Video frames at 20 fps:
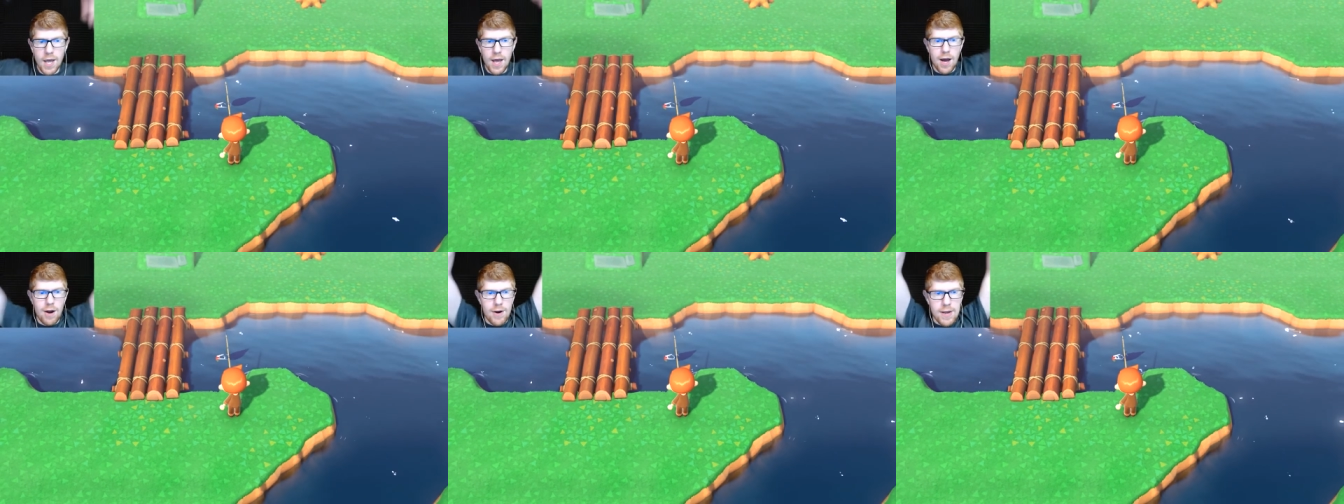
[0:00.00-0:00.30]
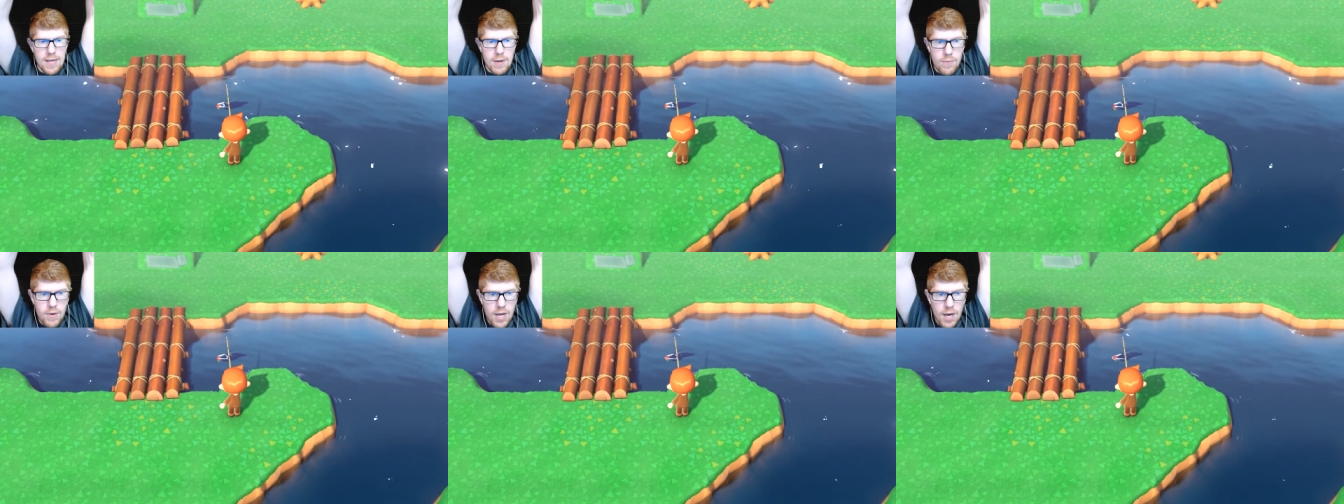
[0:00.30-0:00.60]
All
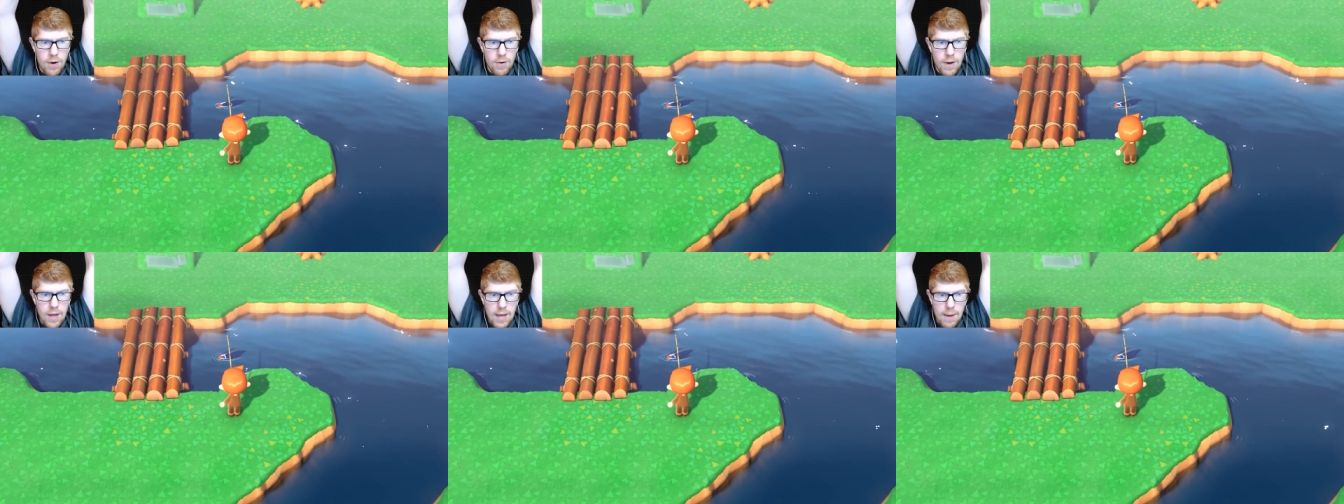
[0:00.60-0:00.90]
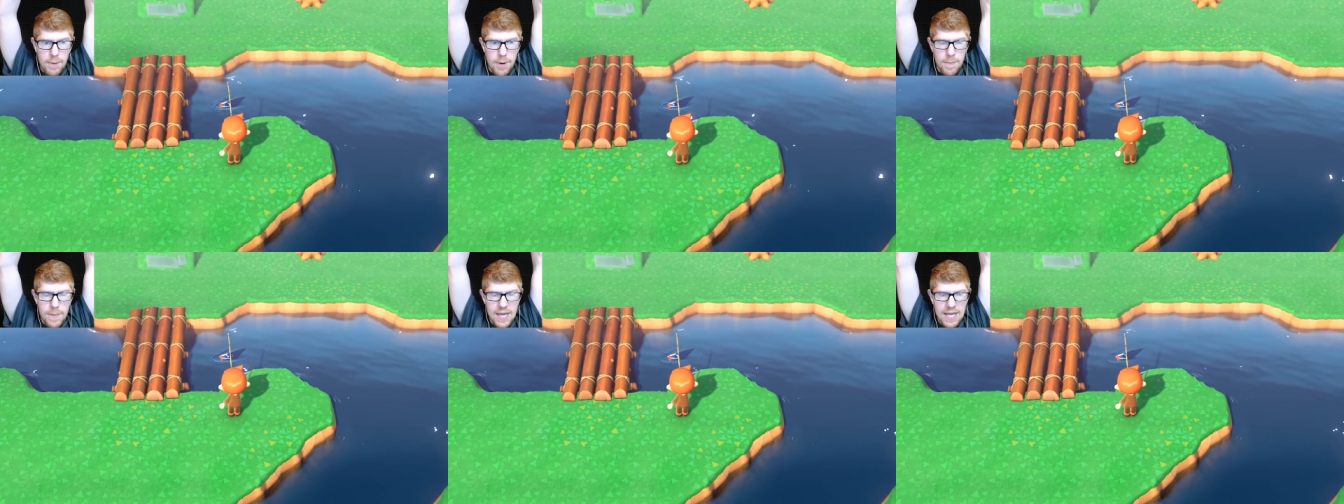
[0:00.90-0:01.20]
right, here we go. I'm
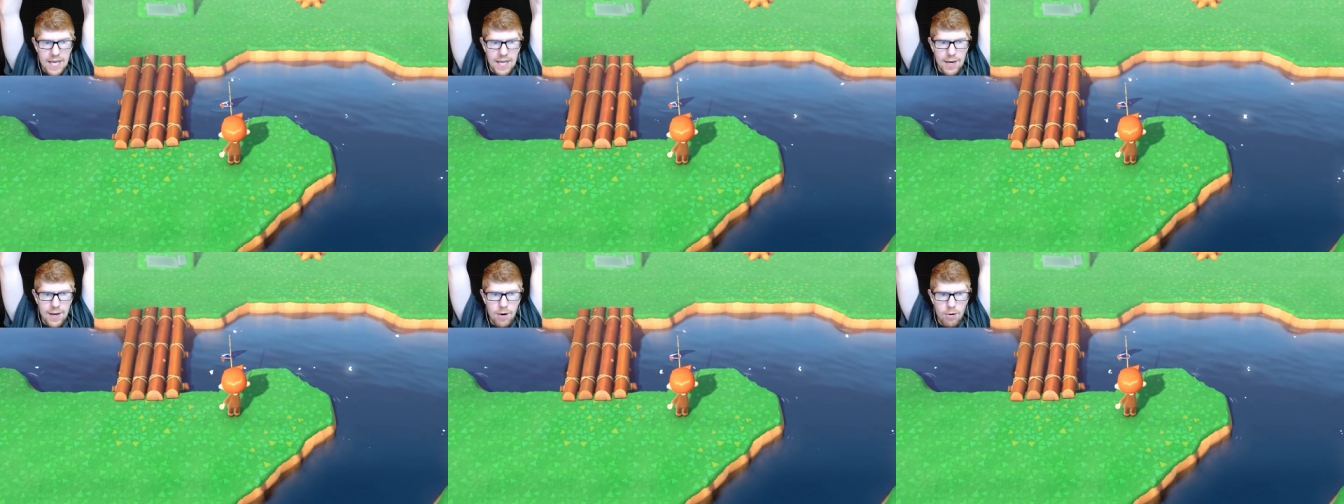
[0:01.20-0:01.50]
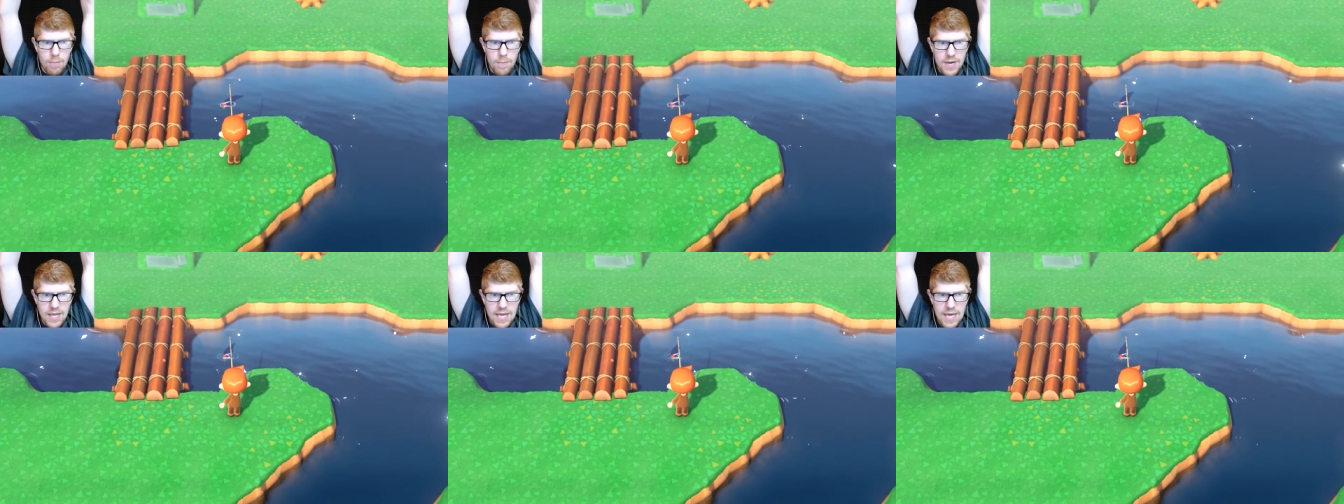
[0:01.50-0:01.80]
gonna make it.
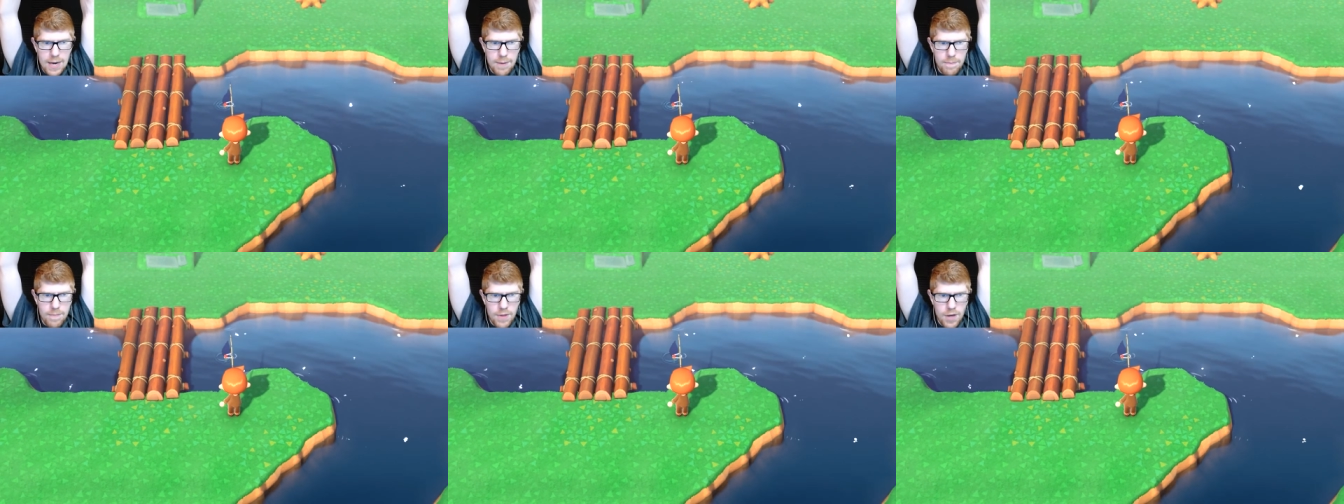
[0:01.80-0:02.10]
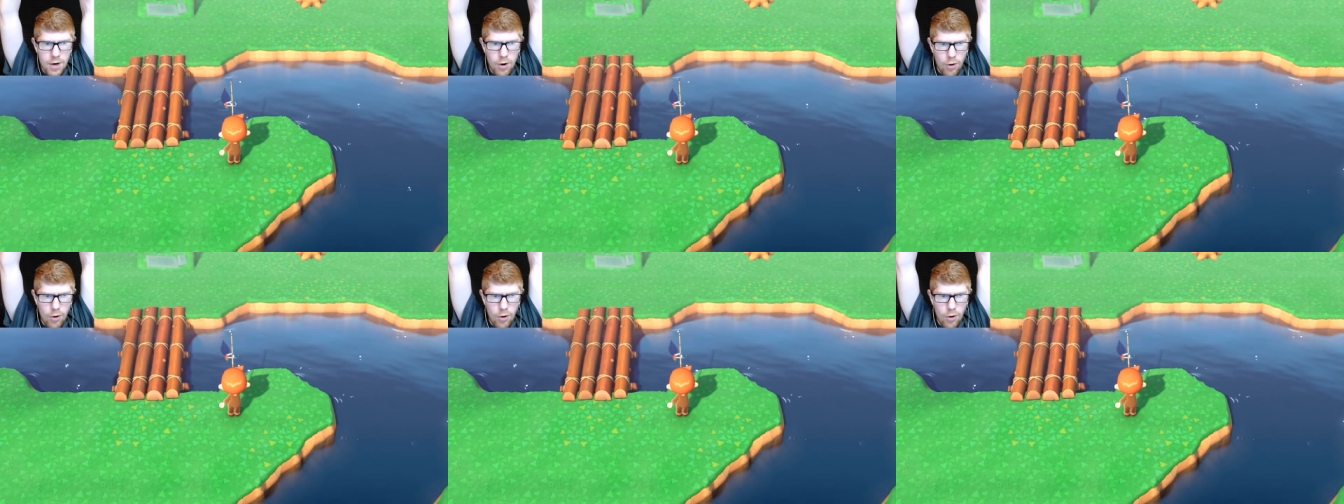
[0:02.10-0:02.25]
Oh, I'm gonna get him.